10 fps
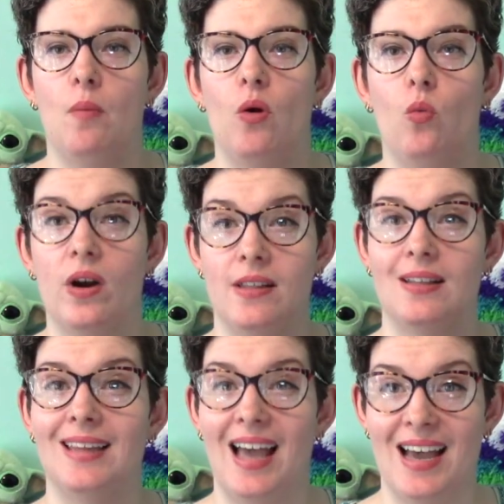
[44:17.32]
one of the
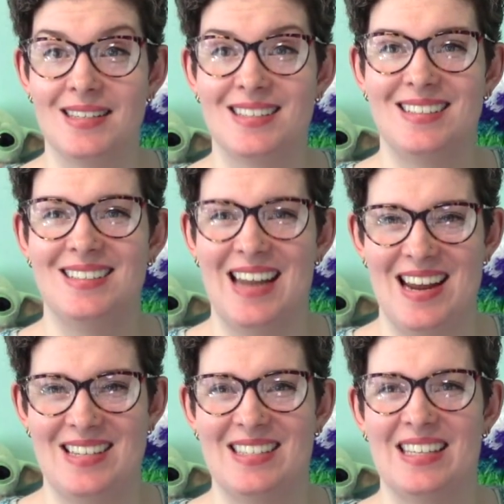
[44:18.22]
last
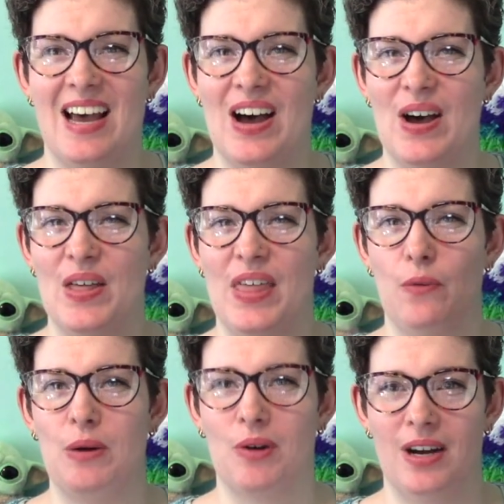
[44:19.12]
days that
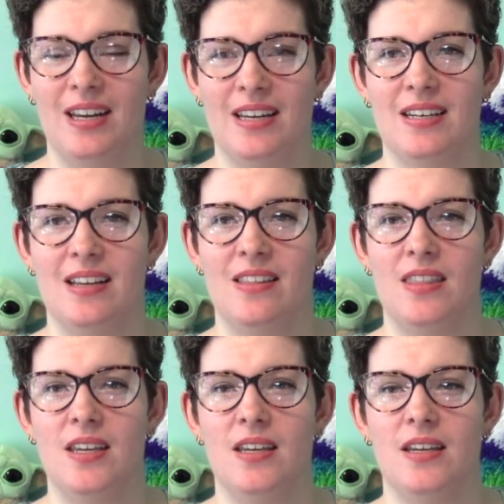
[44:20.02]
we were in
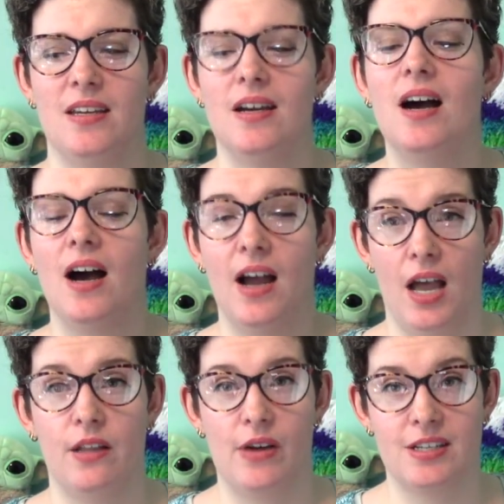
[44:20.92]
the
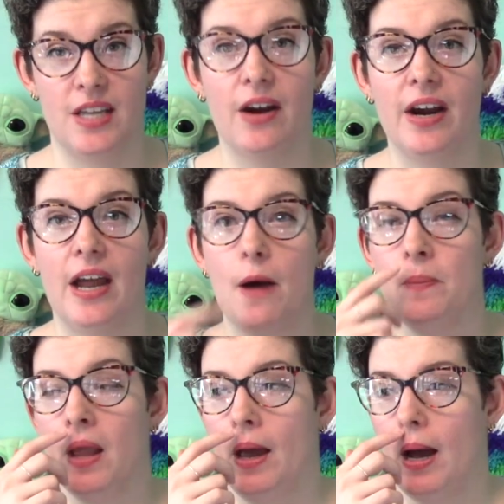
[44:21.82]
Halifax area,
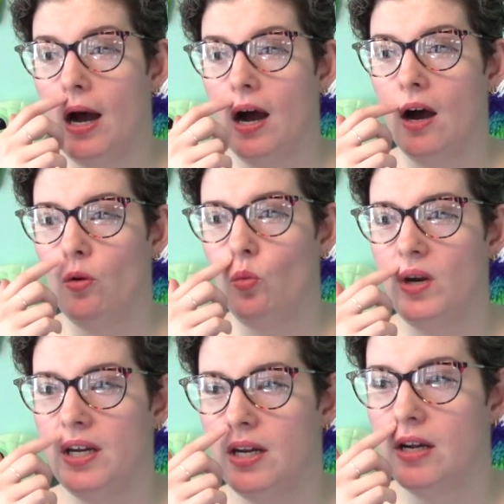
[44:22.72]

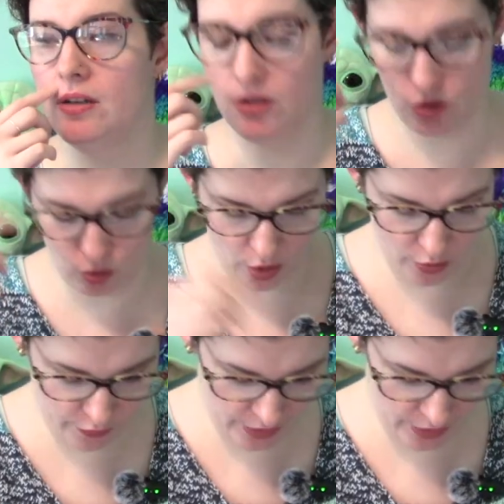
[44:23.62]
we drove